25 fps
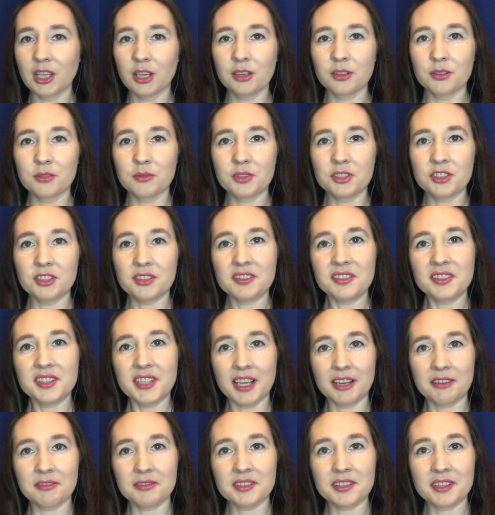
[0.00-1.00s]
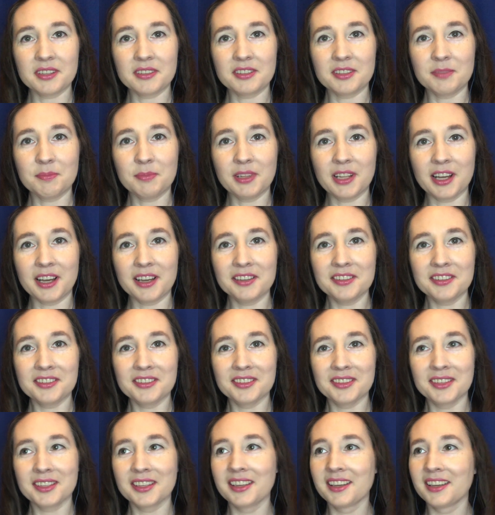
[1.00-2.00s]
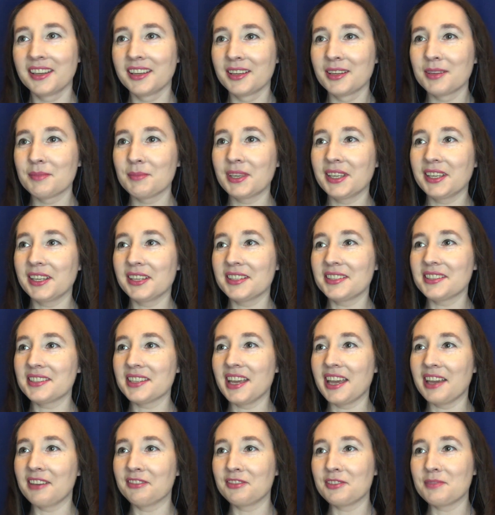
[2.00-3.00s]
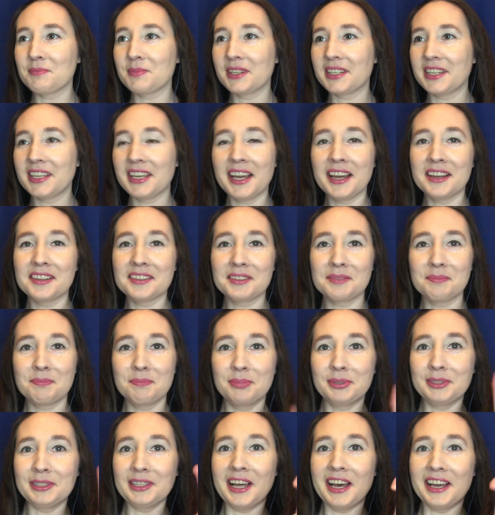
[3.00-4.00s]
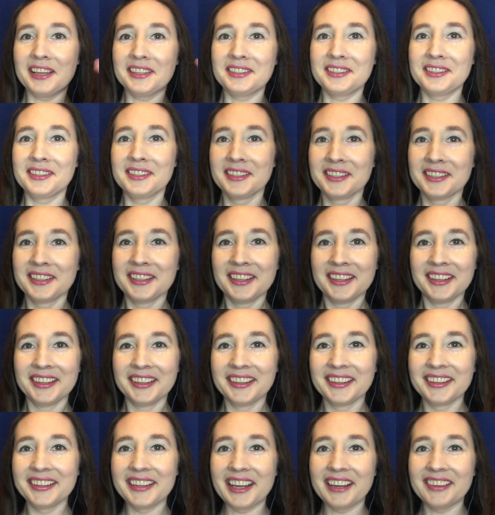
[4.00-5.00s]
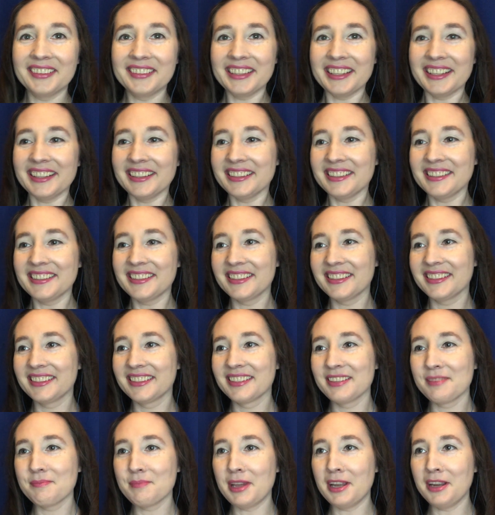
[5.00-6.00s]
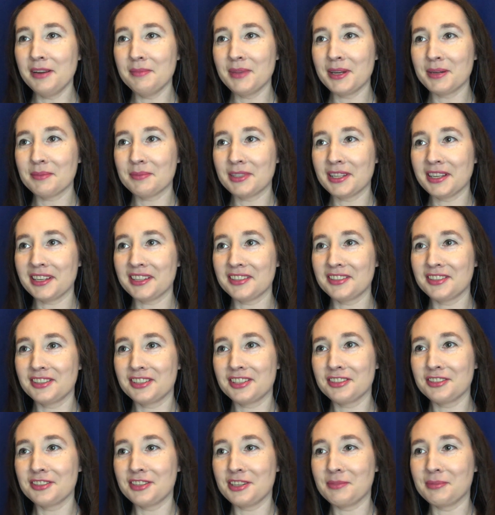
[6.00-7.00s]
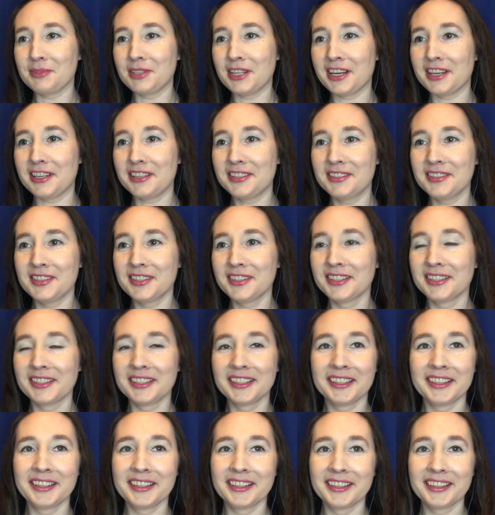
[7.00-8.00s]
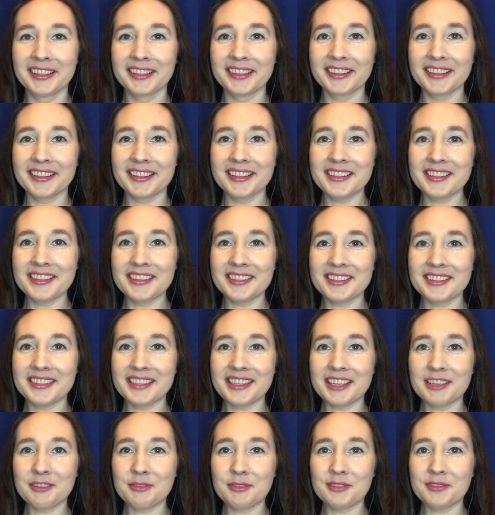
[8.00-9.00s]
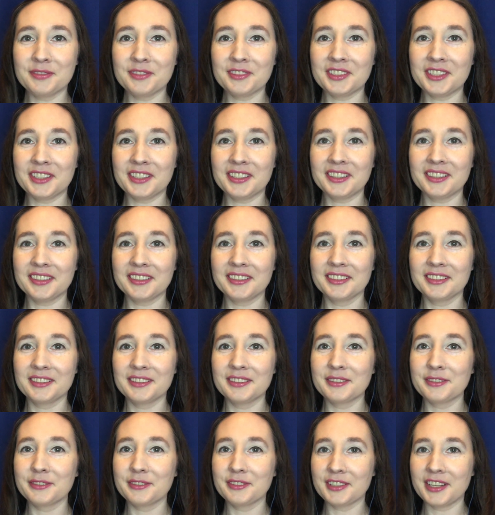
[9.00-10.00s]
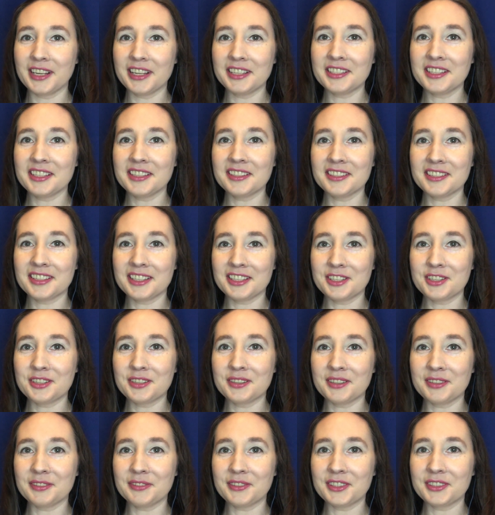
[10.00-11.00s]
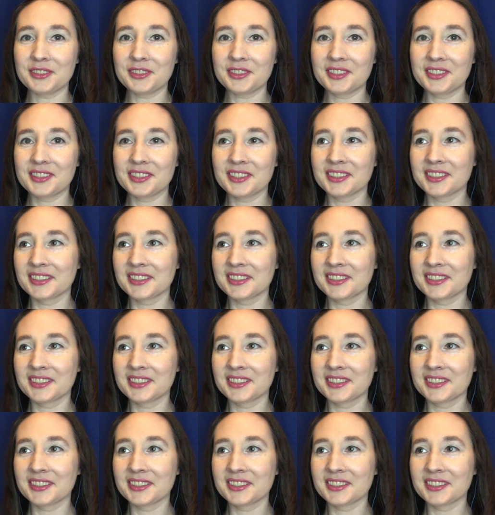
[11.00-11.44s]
which is Townsends Plus, because everybody has a plus nowadays. Paramount Plus, Disney Plus, this is the equivalent for 18th century folks.